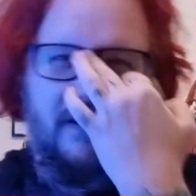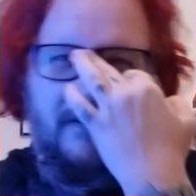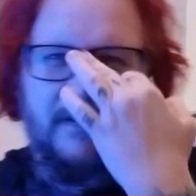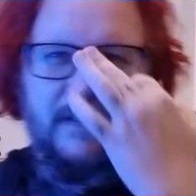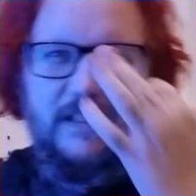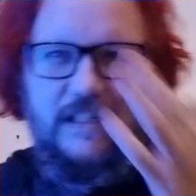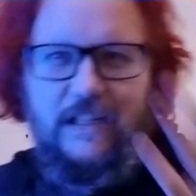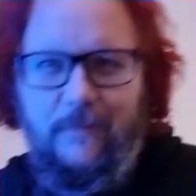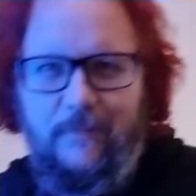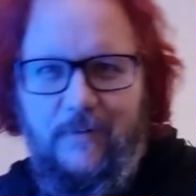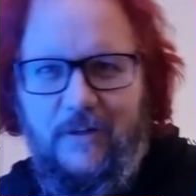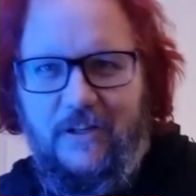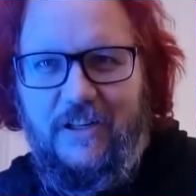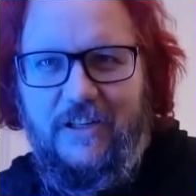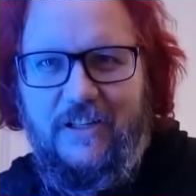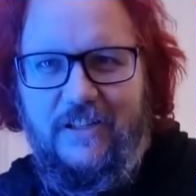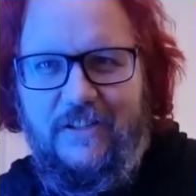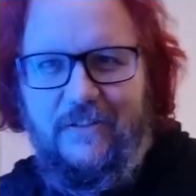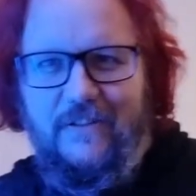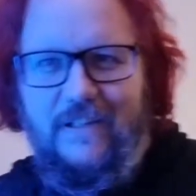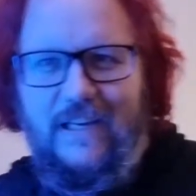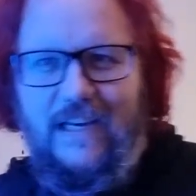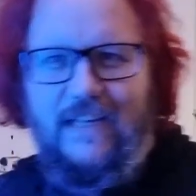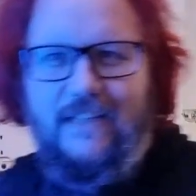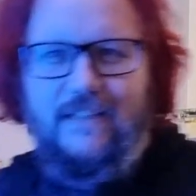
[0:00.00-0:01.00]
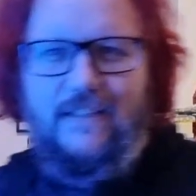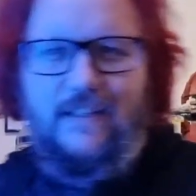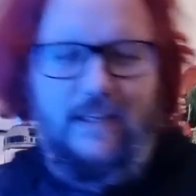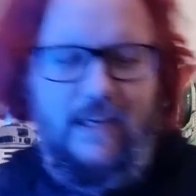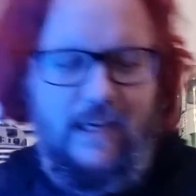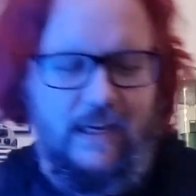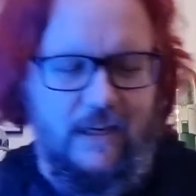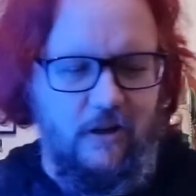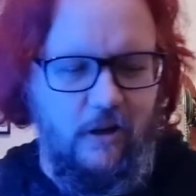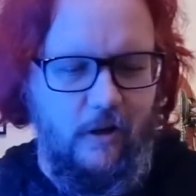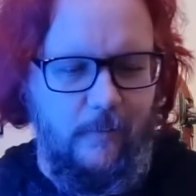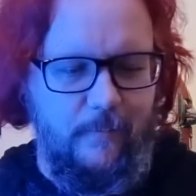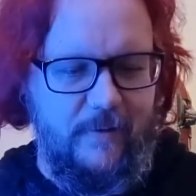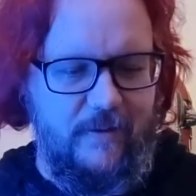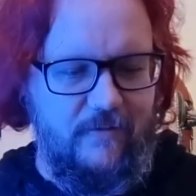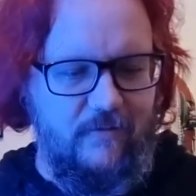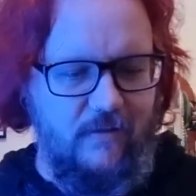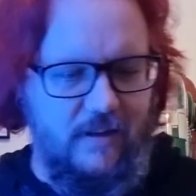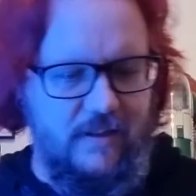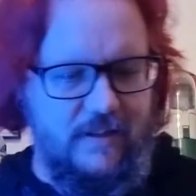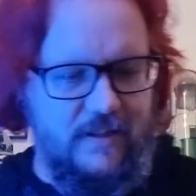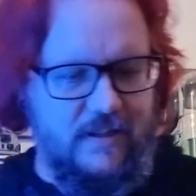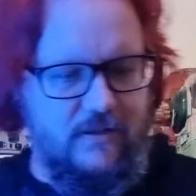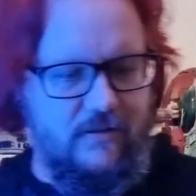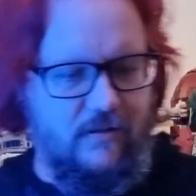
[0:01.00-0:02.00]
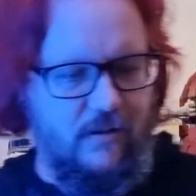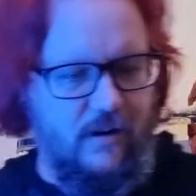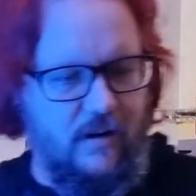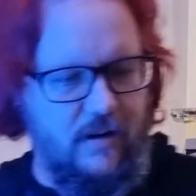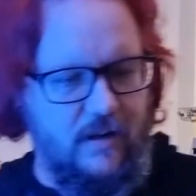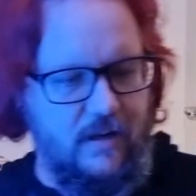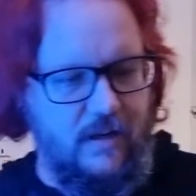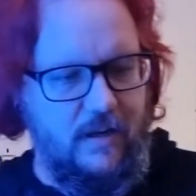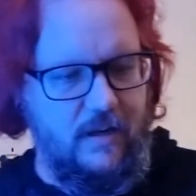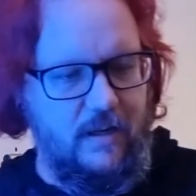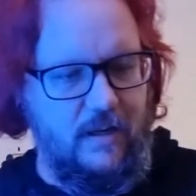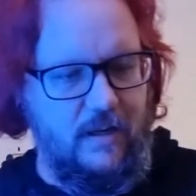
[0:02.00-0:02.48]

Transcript: Obviously I'm not going to do that because I get copyright struck.